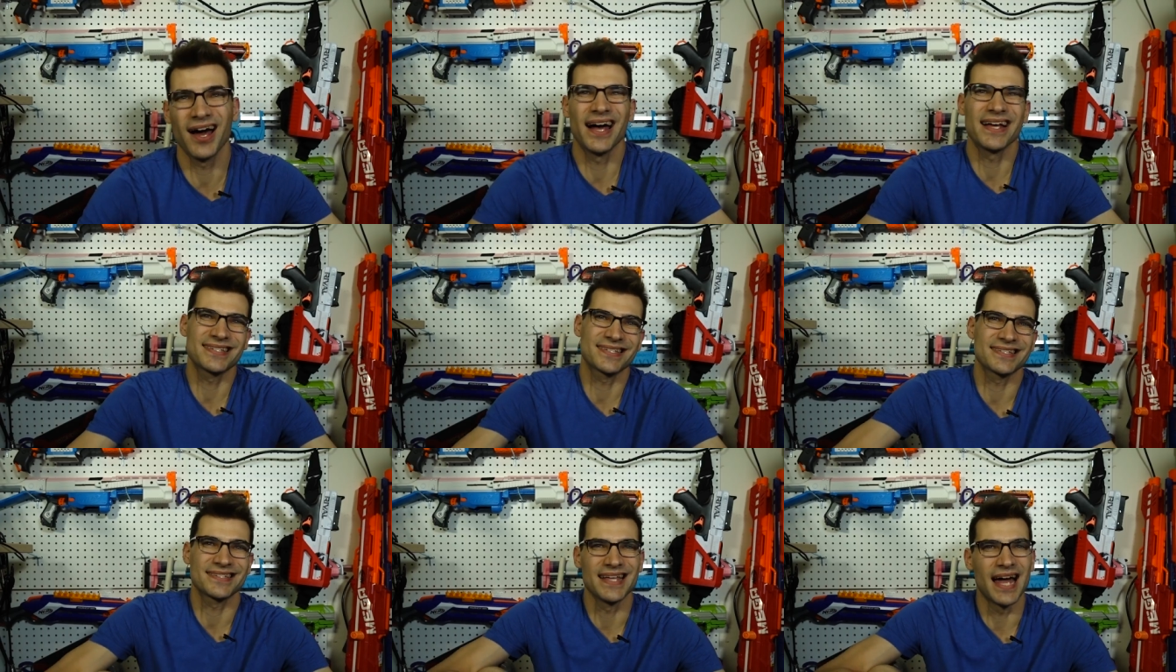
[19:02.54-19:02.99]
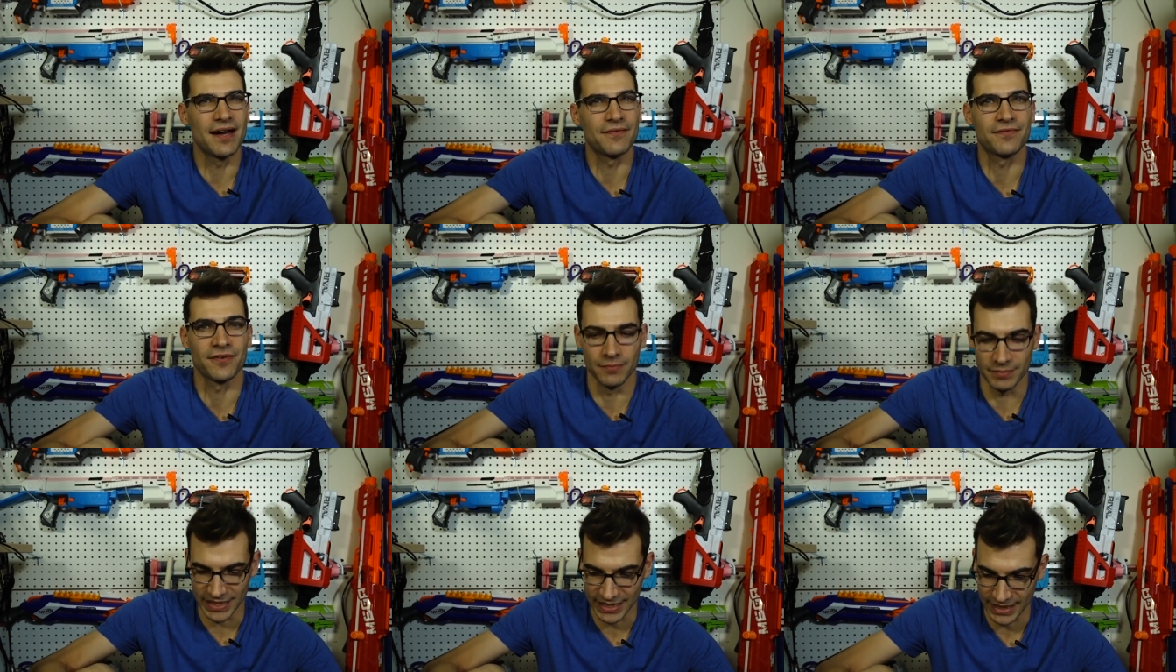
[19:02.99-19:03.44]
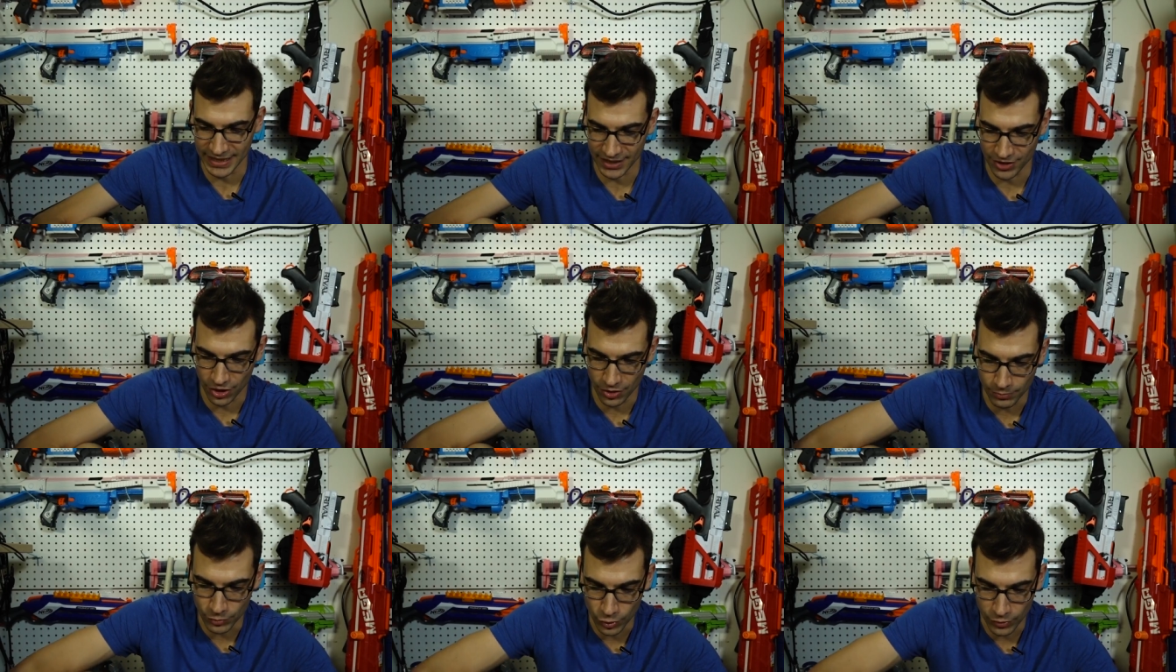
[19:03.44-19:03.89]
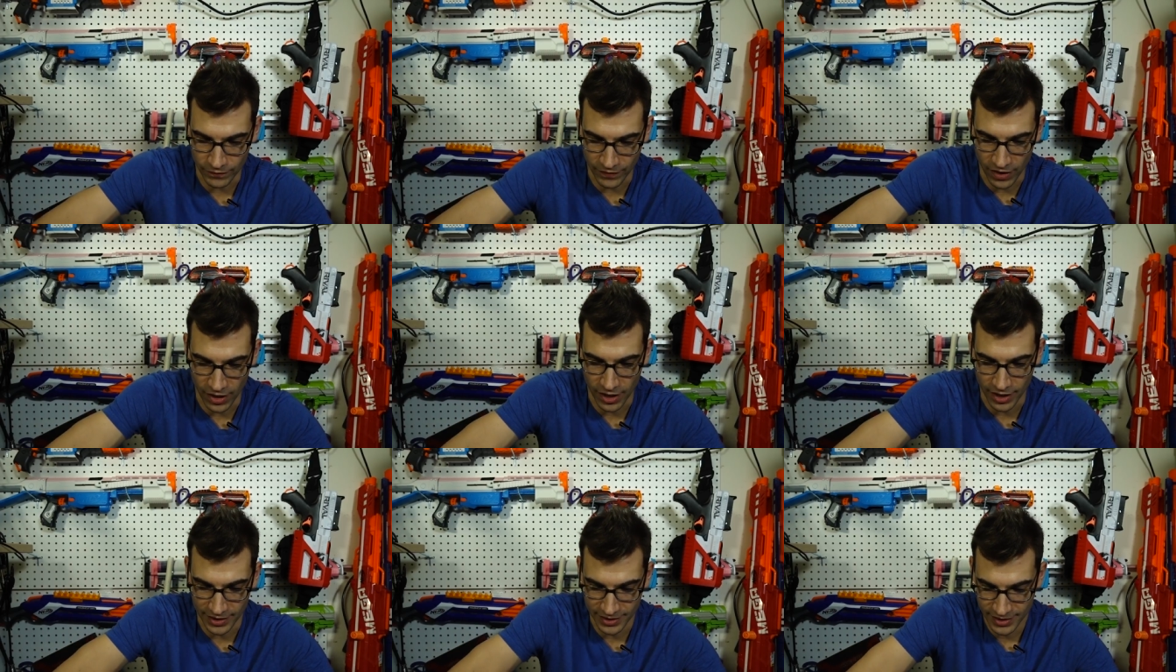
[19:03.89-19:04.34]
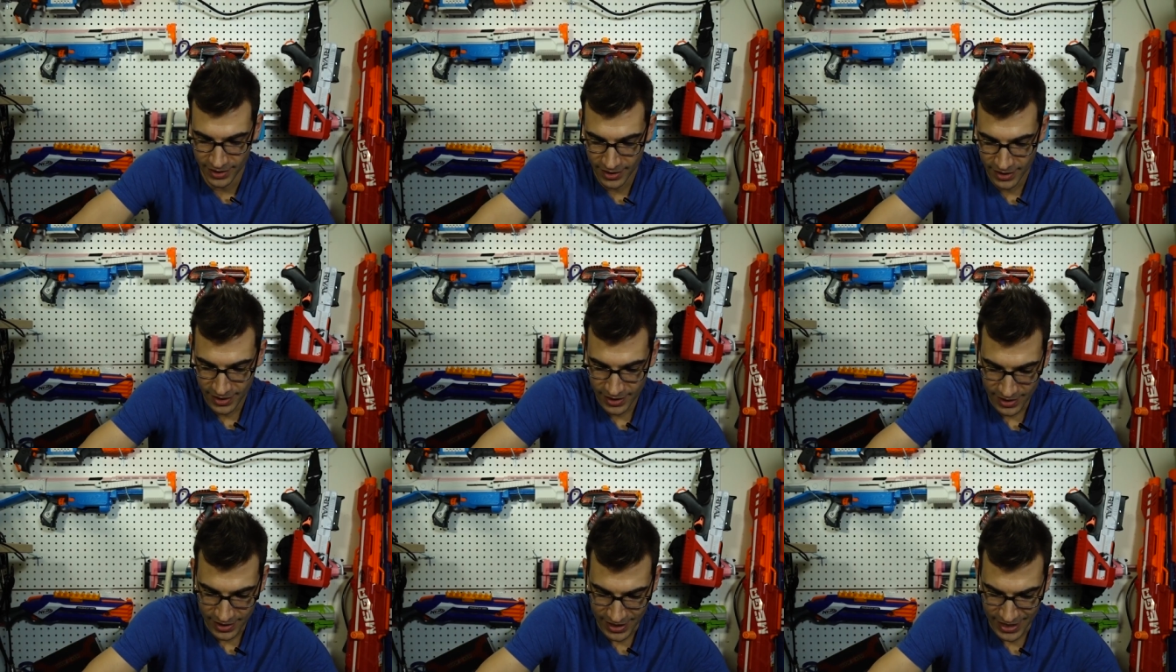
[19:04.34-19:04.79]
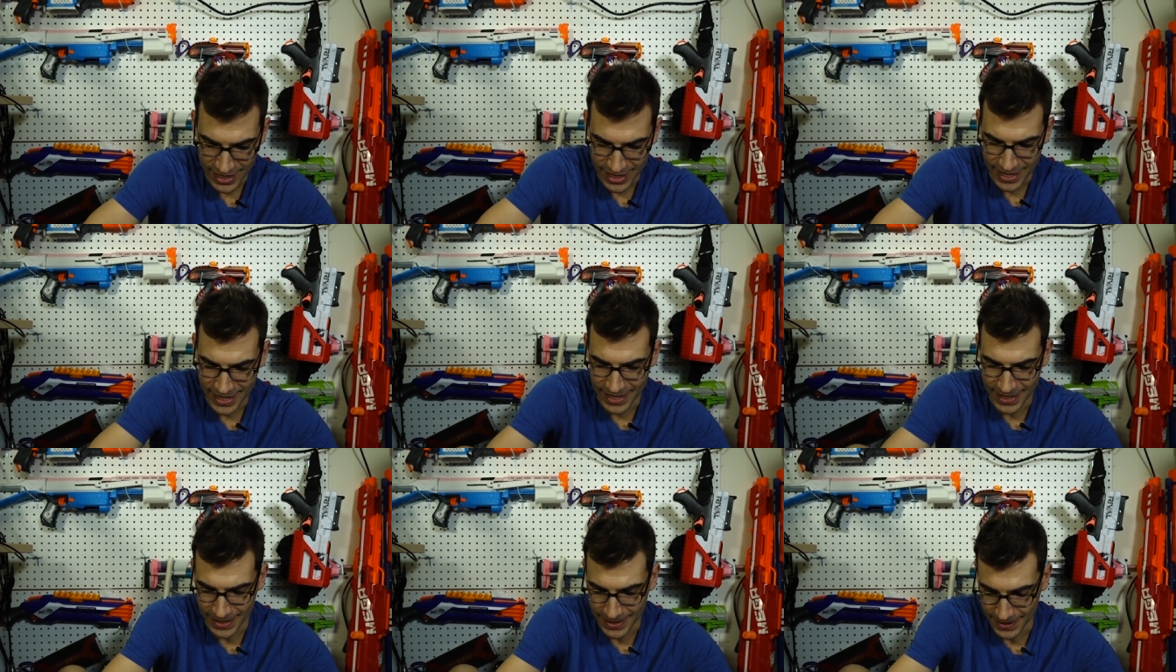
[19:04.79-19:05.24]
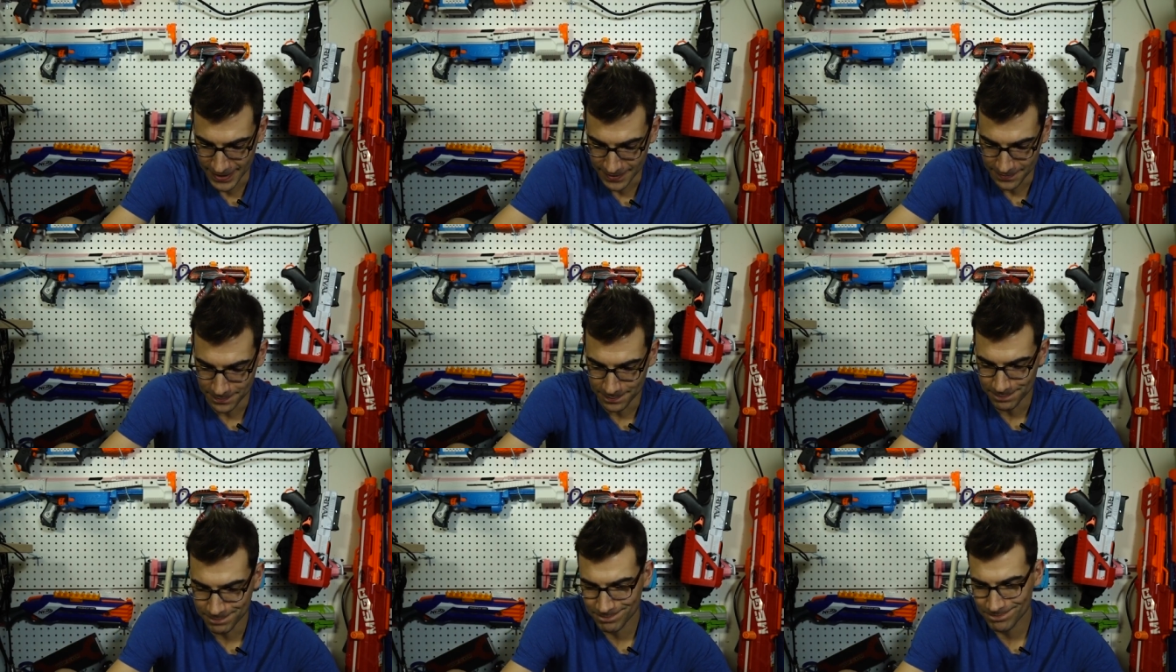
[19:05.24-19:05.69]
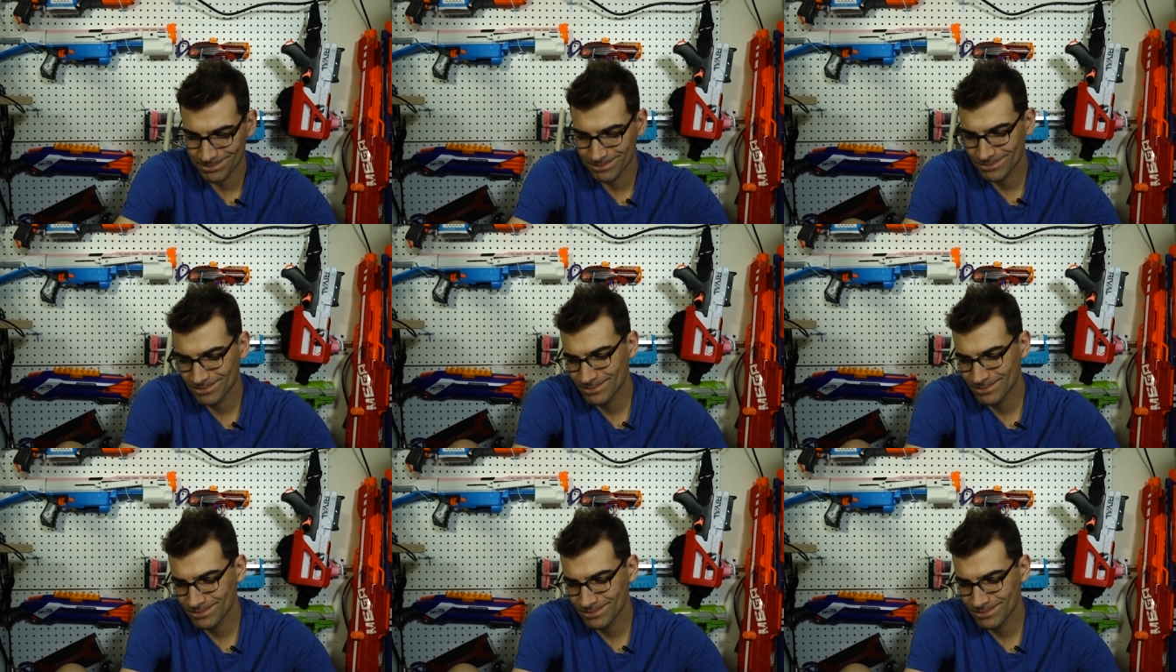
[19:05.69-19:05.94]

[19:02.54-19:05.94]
oh, this is not for me, and I'll move on. Um,